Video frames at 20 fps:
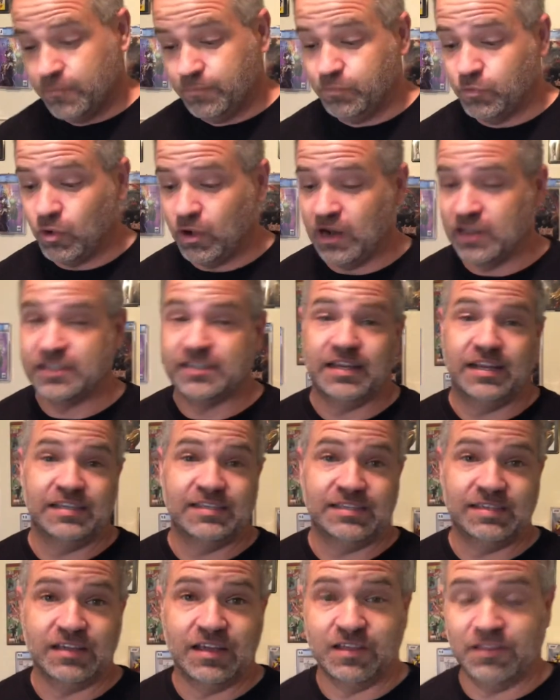What else did I
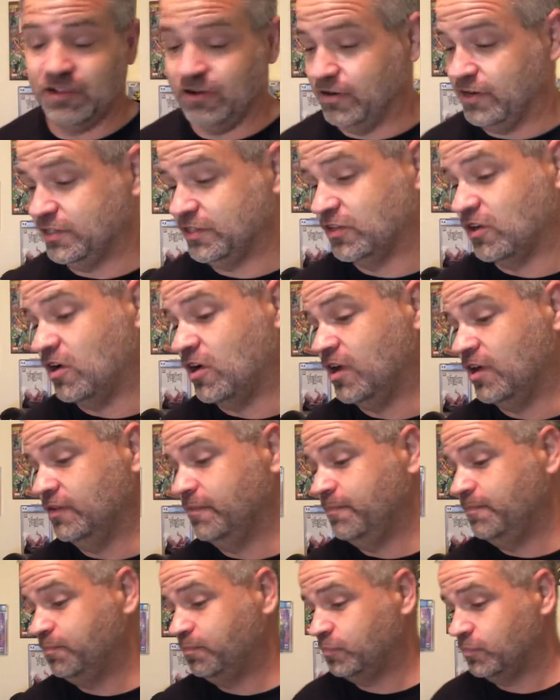see on there? I saw
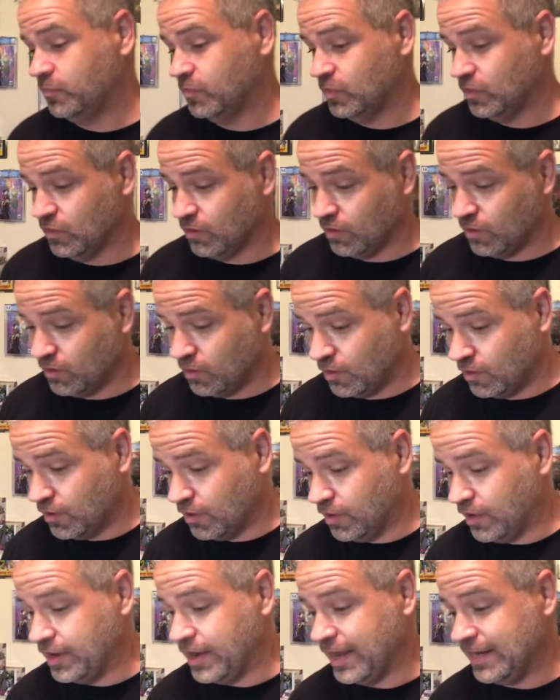
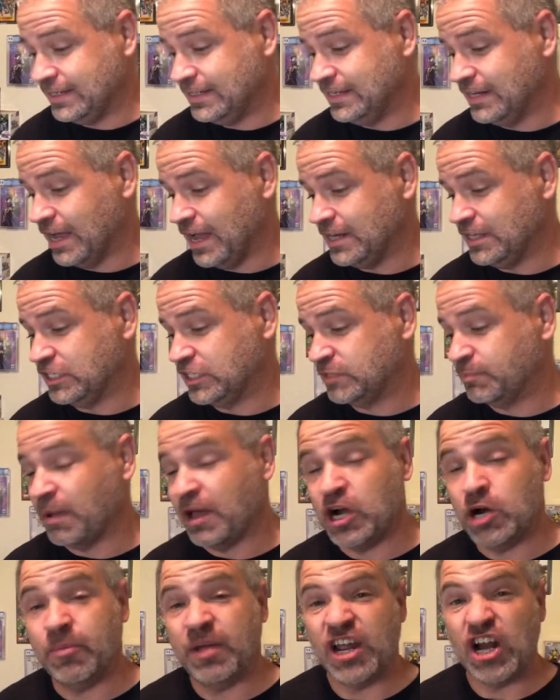a 1990
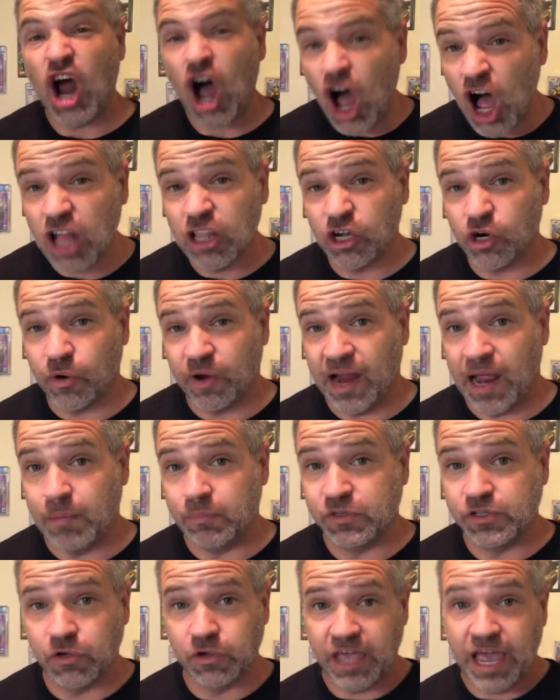Spider-Man hologram.
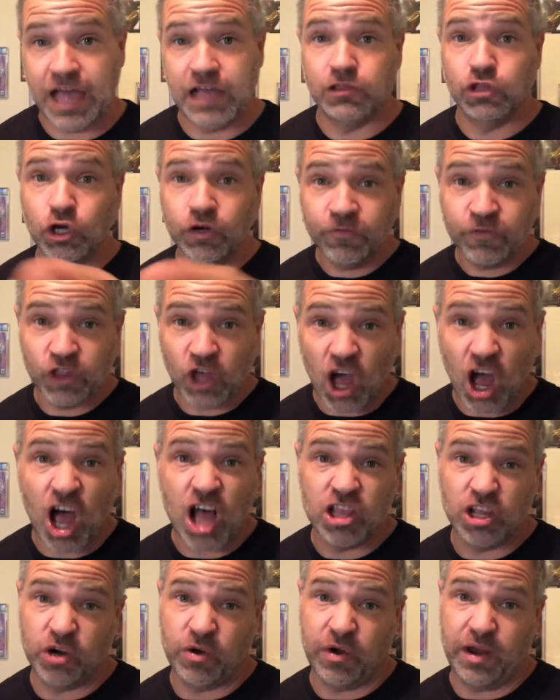So yeah, look for the
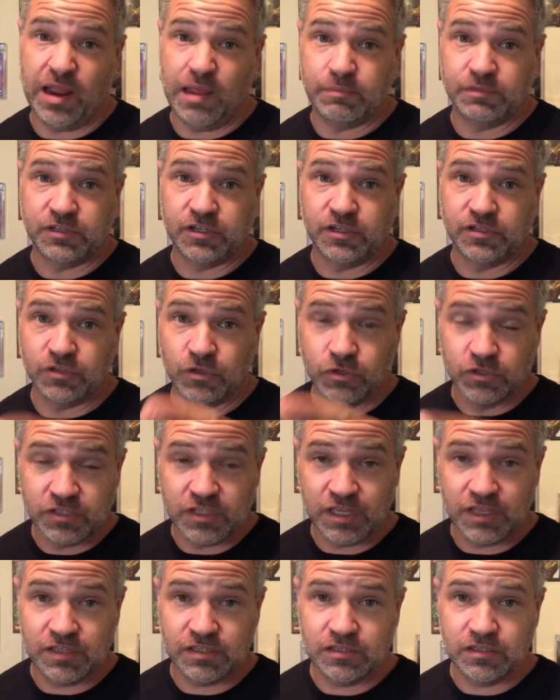holograms, because those
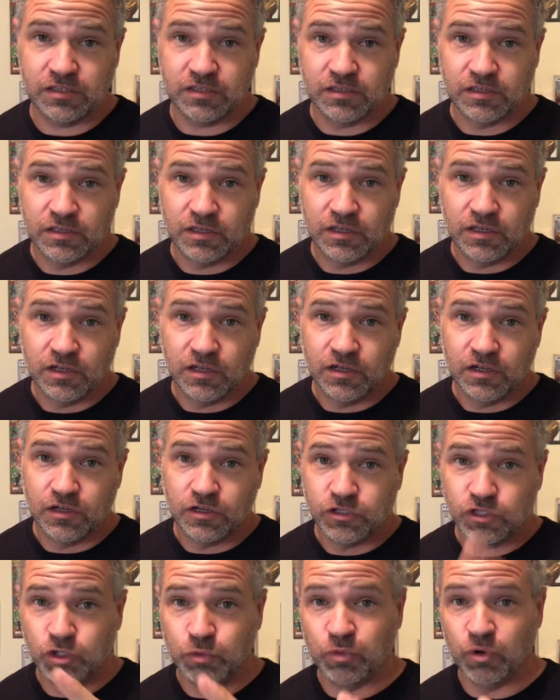things,
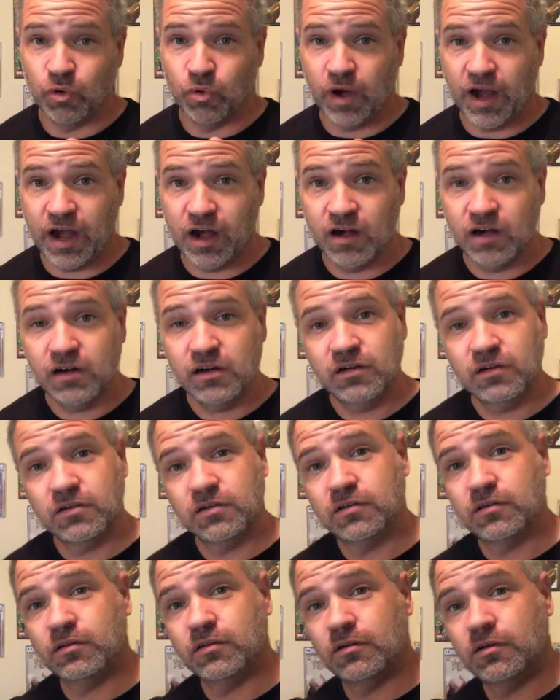super rare,
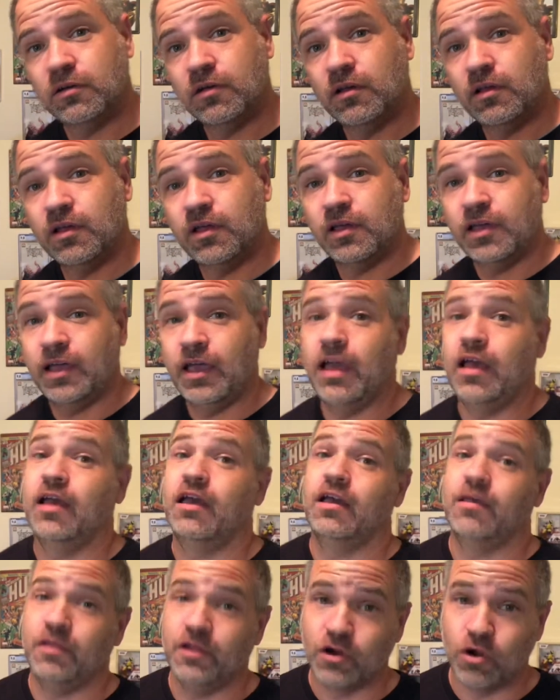
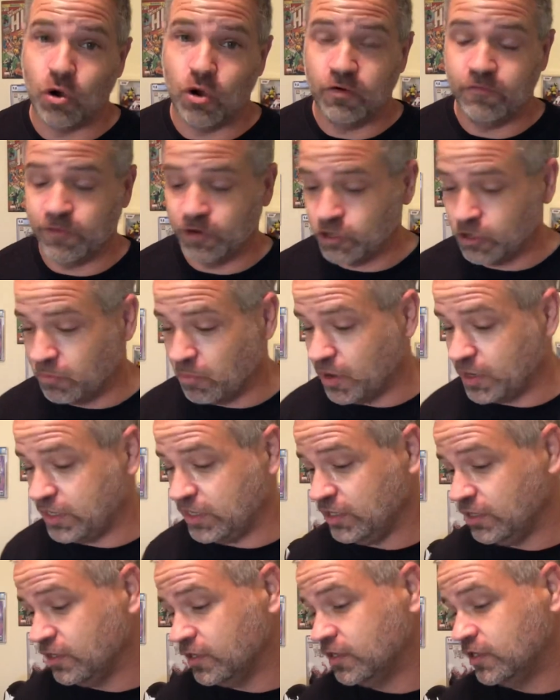and they're going for good
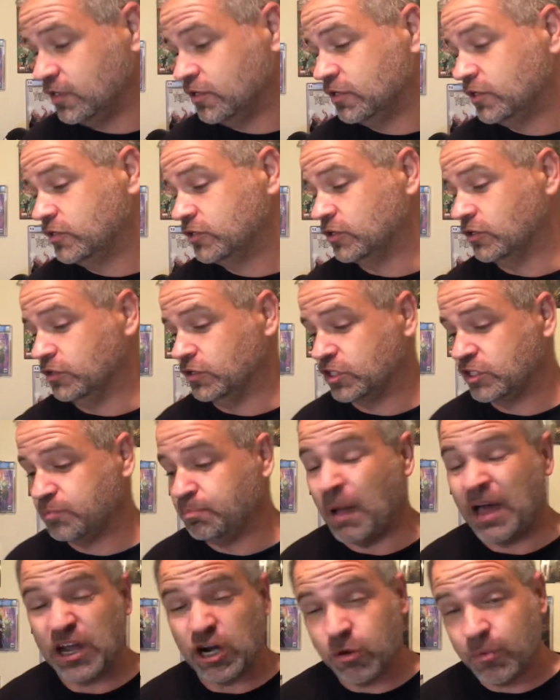money. So the
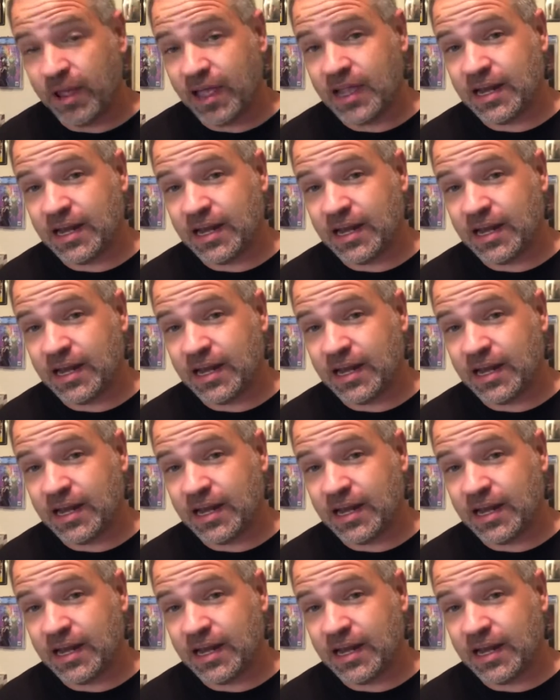Spider-Man